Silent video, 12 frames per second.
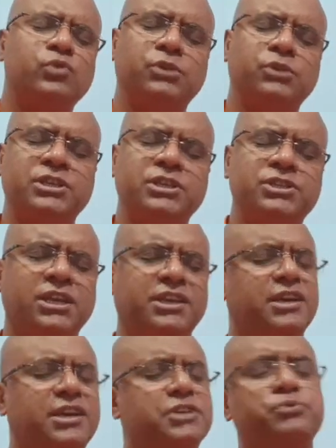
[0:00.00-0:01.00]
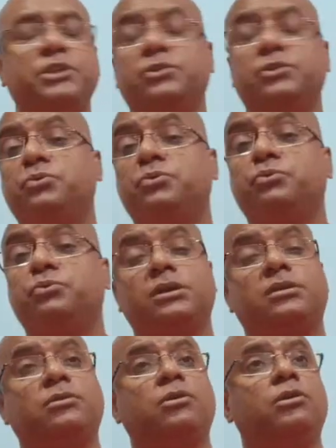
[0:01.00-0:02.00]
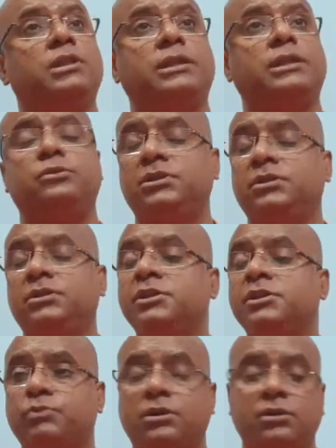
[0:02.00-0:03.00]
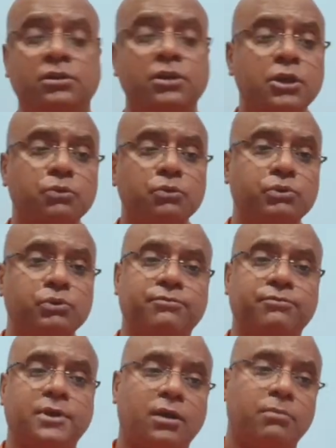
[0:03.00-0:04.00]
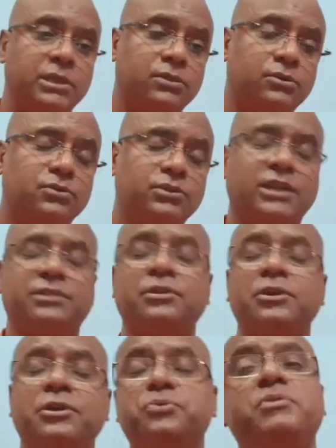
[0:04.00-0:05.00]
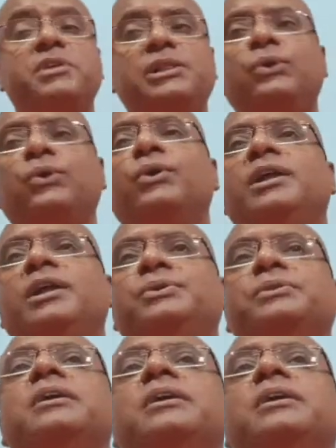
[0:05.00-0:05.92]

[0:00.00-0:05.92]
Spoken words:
we say, yes, we know we are all alone in this world. We have come alone and we will go alone.